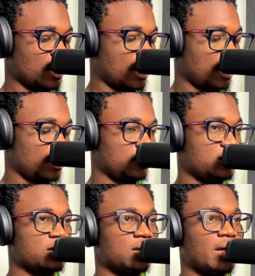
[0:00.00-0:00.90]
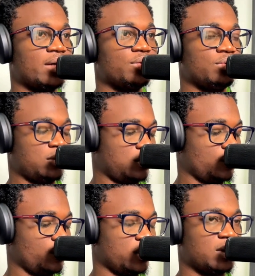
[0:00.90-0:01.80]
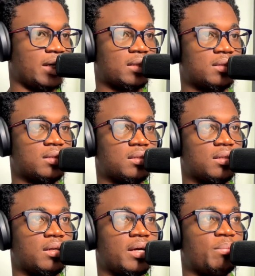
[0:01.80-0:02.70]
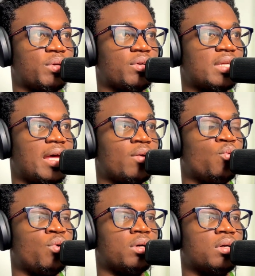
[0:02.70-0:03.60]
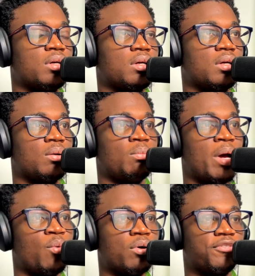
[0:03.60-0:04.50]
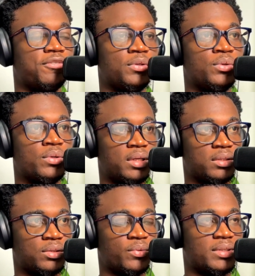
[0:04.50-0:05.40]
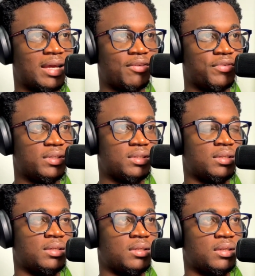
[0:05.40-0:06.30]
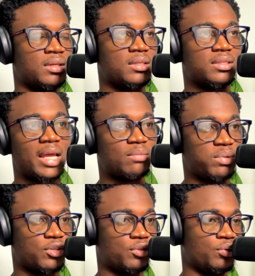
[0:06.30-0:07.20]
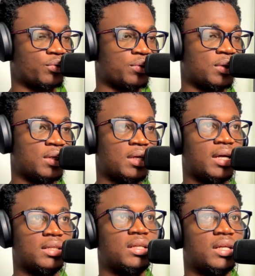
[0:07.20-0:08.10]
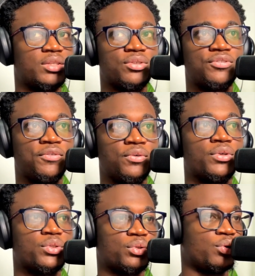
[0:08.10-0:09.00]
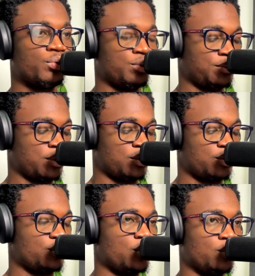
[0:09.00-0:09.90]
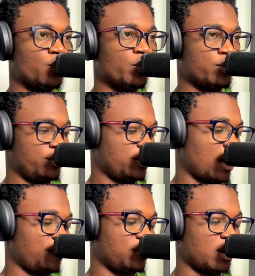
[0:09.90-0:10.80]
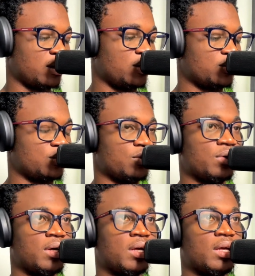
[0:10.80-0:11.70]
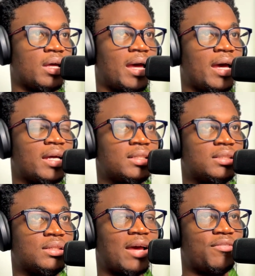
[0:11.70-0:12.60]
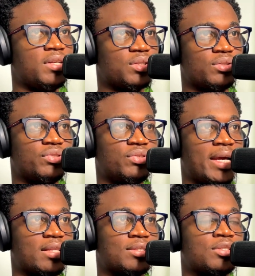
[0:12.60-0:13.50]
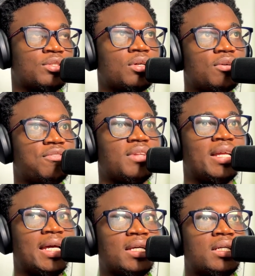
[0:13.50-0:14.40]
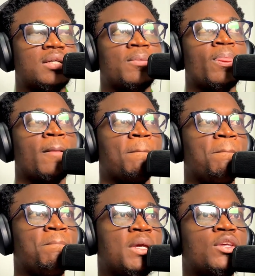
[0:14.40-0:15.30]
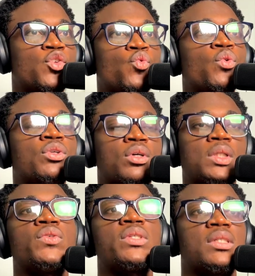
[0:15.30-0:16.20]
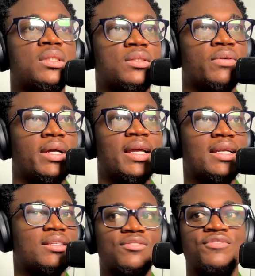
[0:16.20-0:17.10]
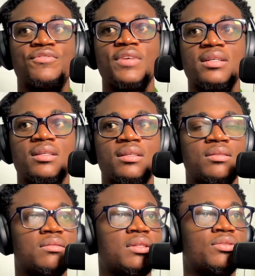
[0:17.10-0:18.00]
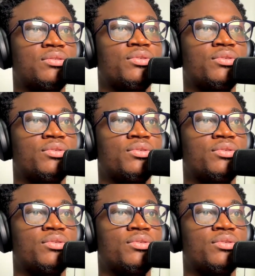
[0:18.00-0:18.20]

And I do not want that because my workflow is always having the sidebar closed and then I just focus on code. So no, we couldn't have that. So and having it on the right sort of like make you want to close it, right? And it's very, it's